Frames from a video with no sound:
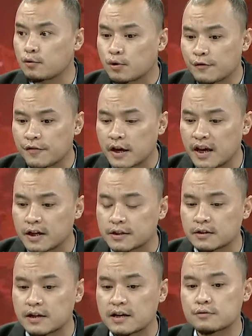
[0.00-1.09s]

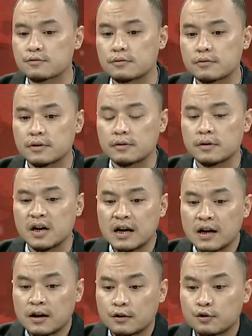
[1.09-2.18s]
notification as to, you know,
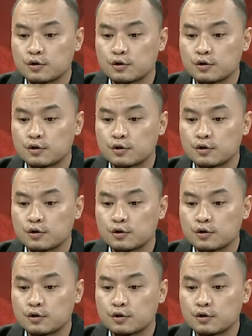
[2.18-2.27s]
you